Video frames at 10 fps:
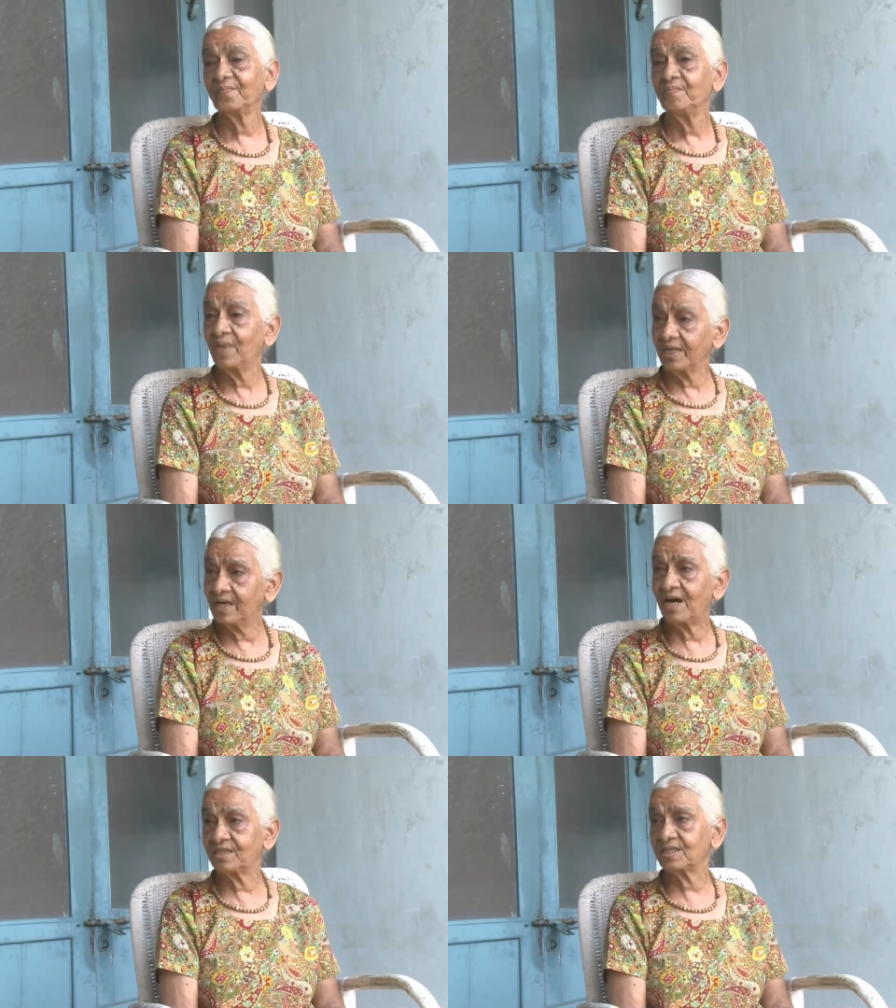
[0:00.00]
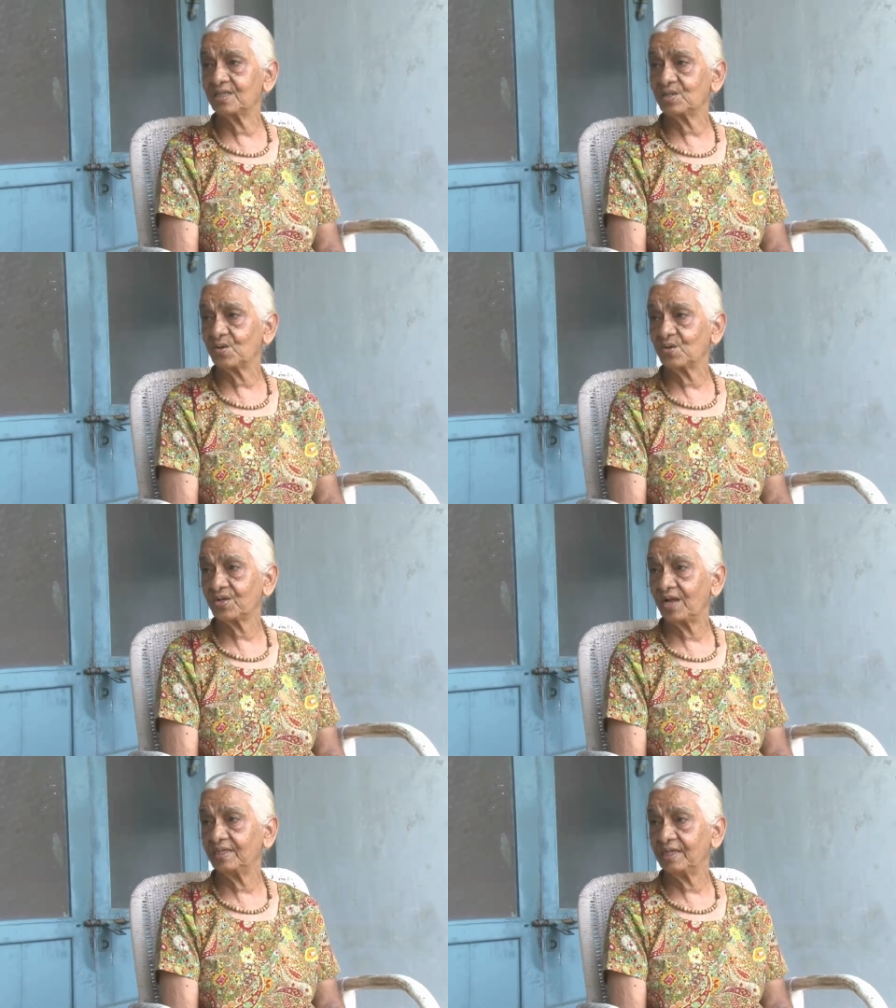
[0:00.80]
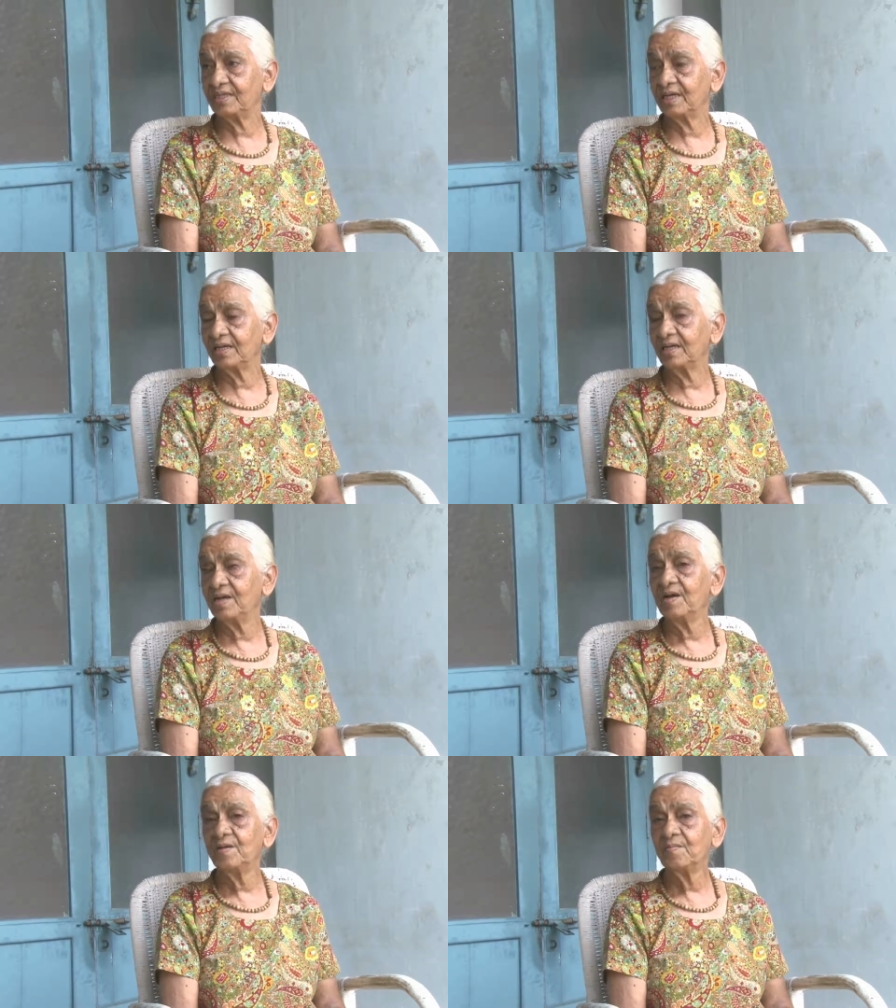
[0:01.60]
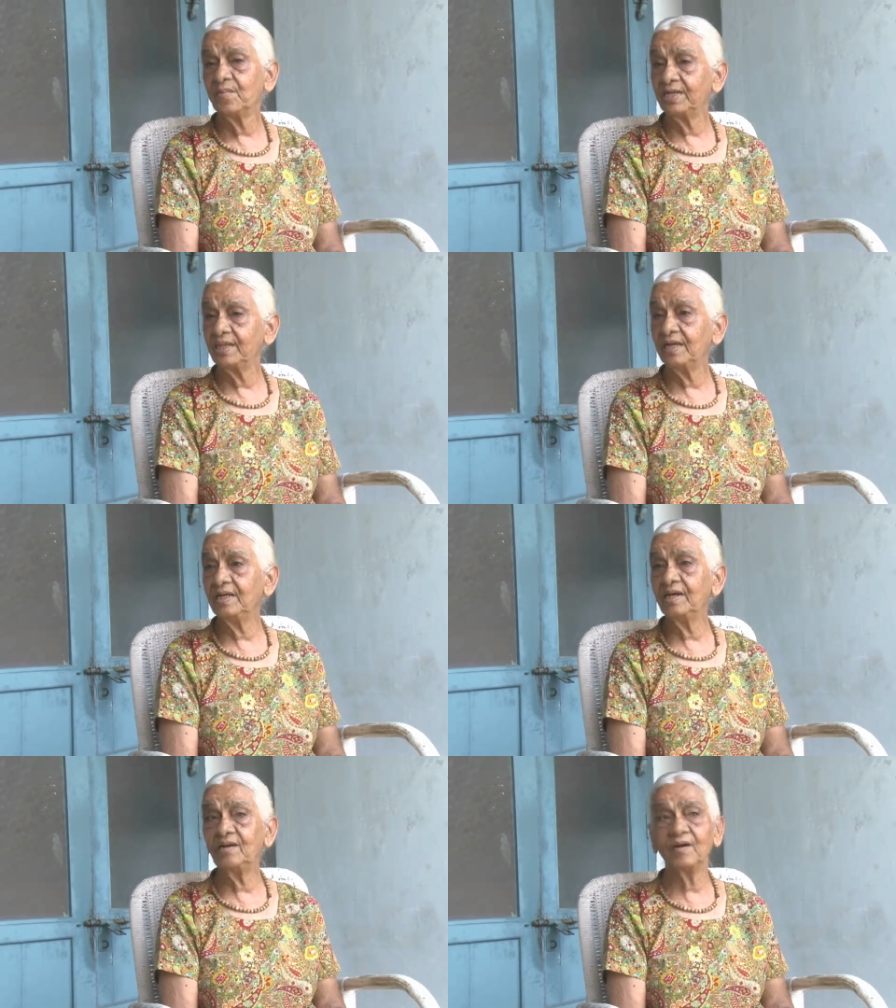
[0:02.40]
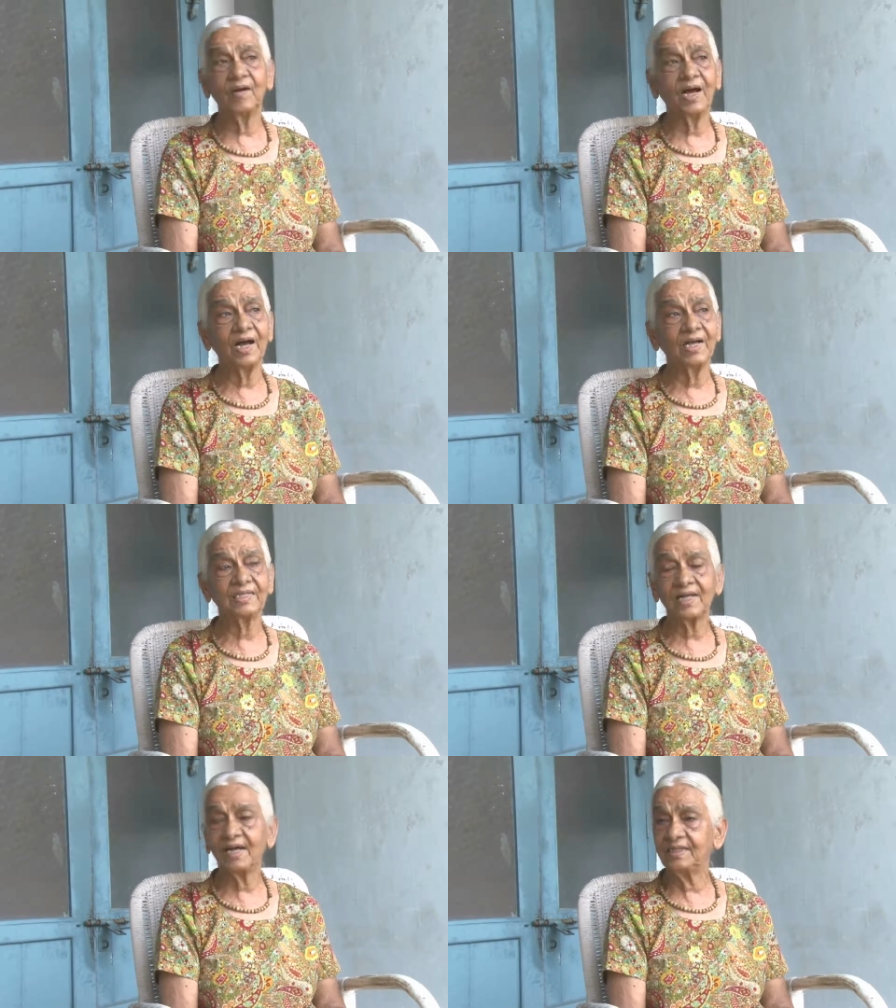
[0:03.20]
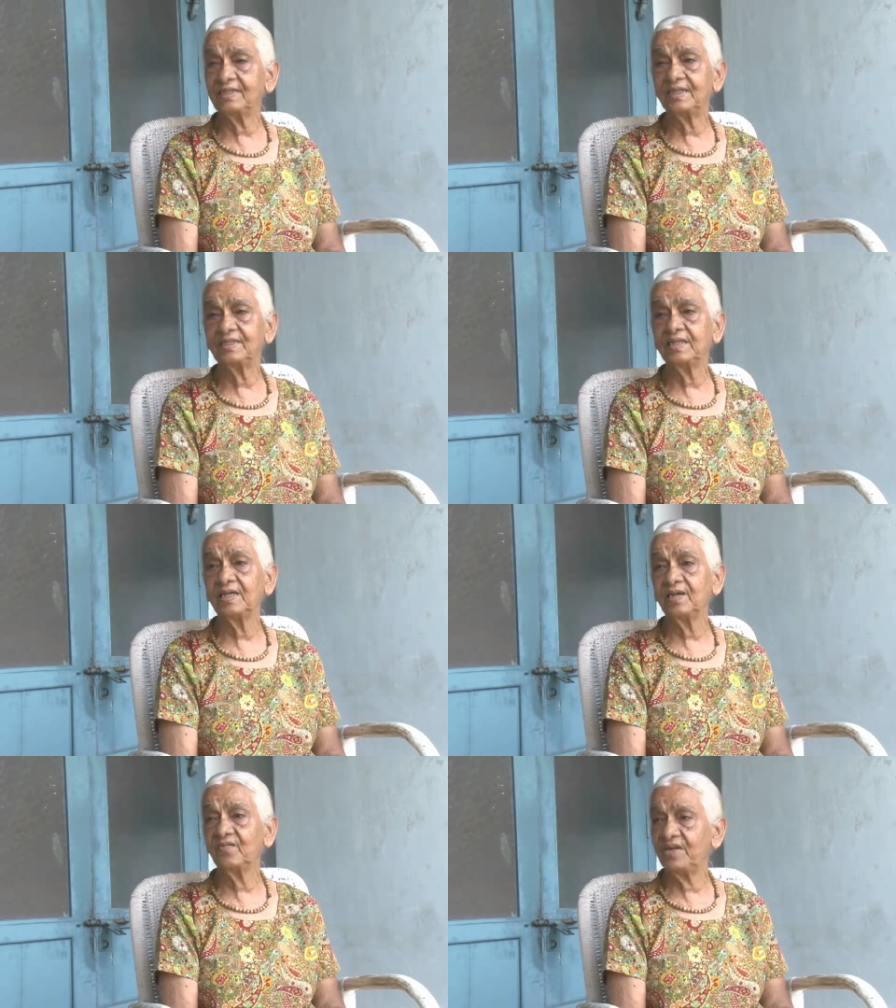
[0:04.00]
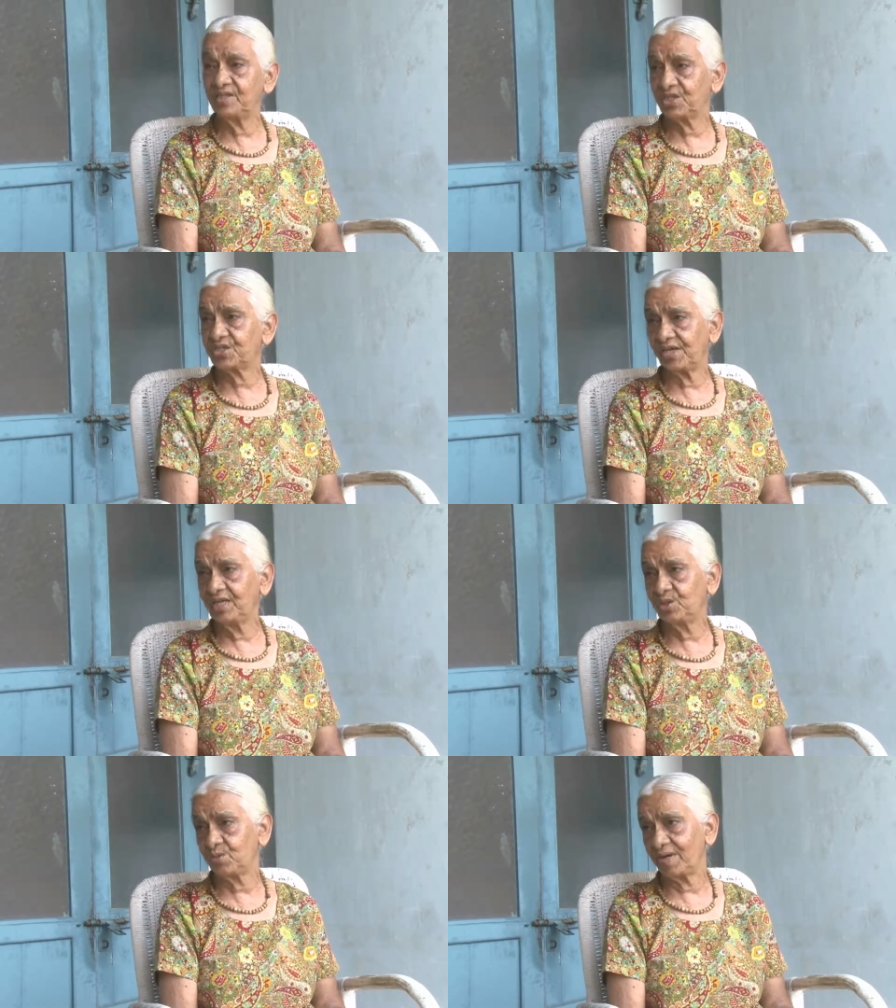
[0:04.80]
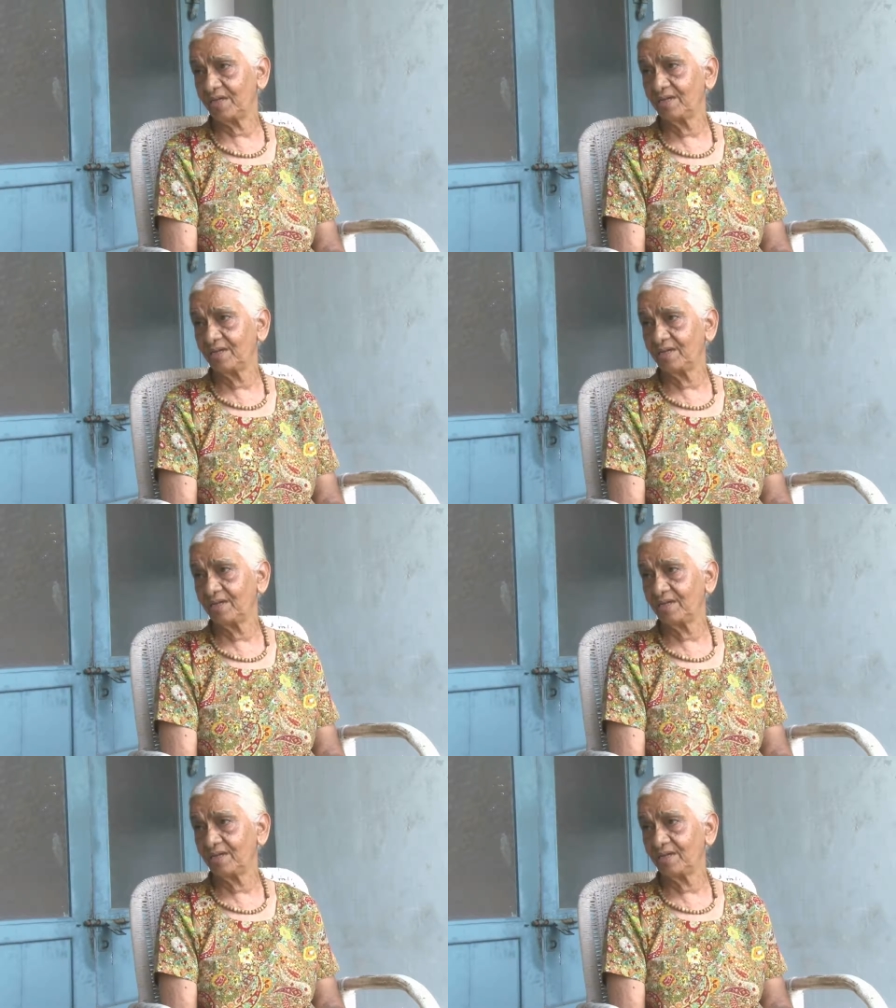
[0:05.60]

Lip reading: Mother asked us to start teaching. Mm-hmm. But then I started teaching in a very strange way